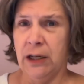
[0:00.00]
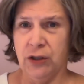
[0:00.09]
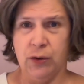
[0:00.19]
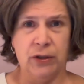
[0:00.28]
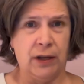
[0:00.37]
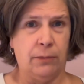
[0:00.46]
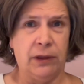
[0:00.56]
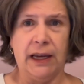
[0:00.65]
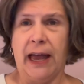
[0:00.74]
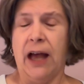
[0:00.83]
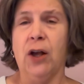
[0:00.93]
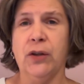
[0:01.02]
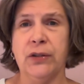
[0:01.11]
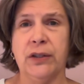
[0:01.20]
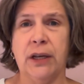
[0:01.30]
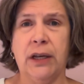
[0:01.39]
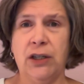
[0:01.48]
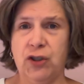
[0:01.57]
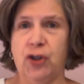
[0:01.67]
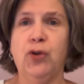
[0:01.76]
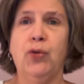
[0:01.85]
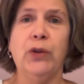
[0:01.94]
to something else,
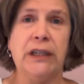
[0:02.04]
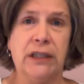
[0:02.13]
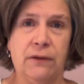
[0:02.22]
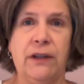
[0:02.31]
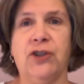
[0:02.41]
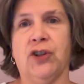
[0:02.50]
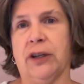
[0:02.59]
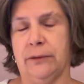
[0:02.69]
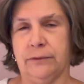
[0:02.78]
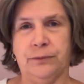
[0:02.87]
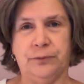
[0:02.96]
to this vision?